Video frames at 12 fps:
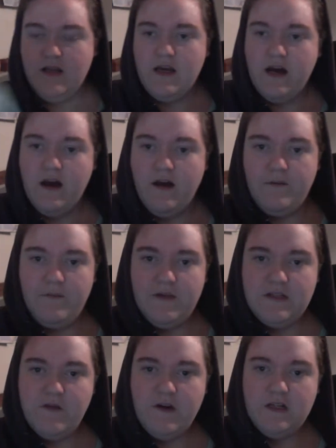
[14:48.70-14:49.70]

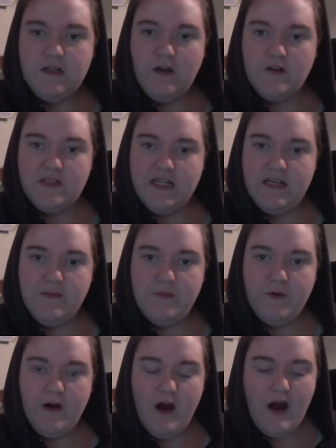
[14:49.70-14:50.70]
It's very glossy,
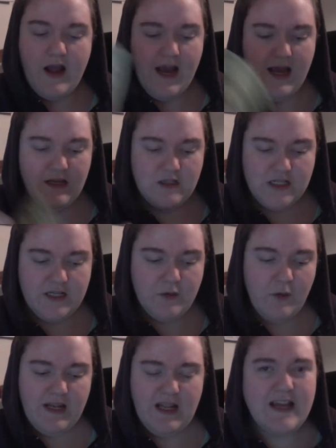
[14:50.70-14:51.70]
but I actually
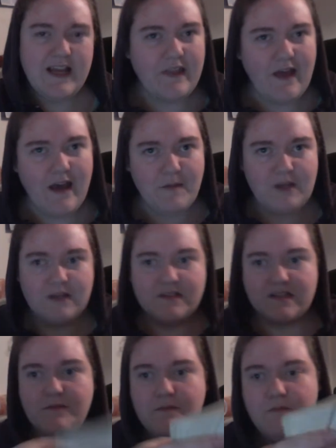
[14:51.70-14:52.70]
quite like that because
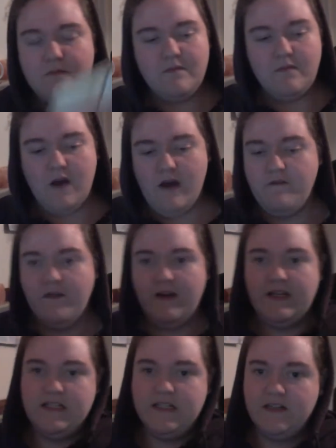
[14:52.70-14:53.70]
I
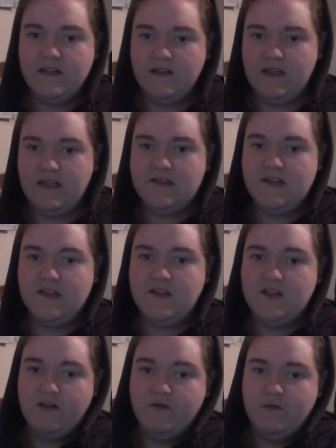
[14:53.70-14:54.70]
find it easier to
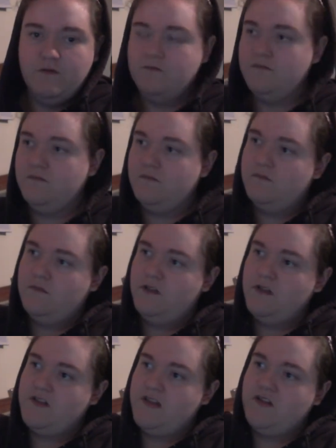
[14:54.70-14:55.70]
shuffle.
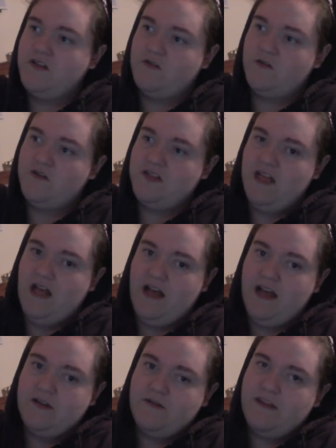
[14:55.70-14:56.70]
because they just sort of
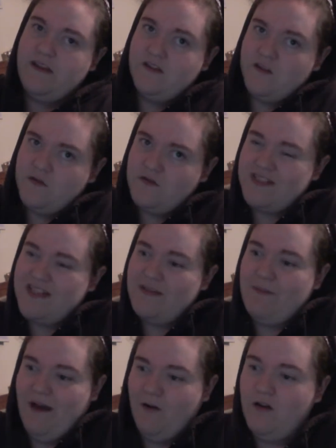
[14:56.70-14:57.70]
slide. They do slip
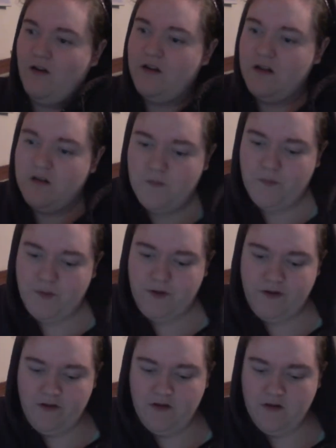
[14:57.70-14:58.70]
out a lot,
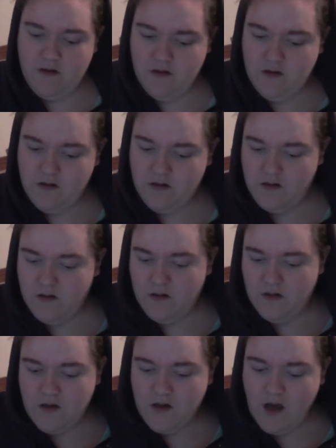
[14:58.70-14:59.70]
but
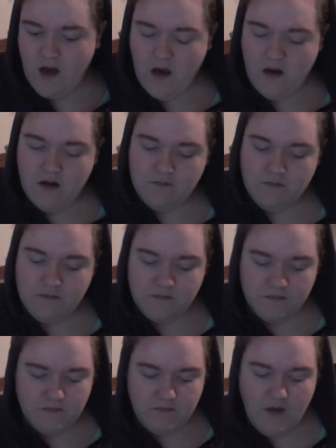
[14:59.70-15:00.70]

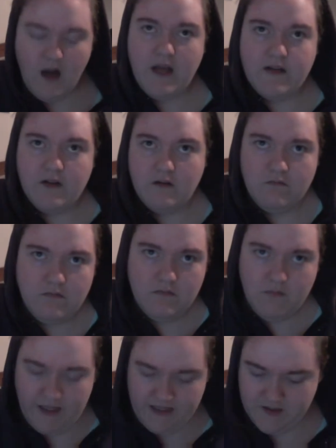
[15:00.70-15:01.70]
I don't
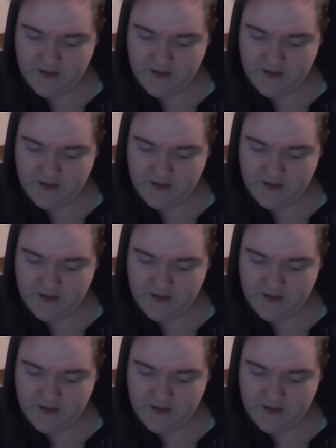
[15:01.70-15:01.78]
mind it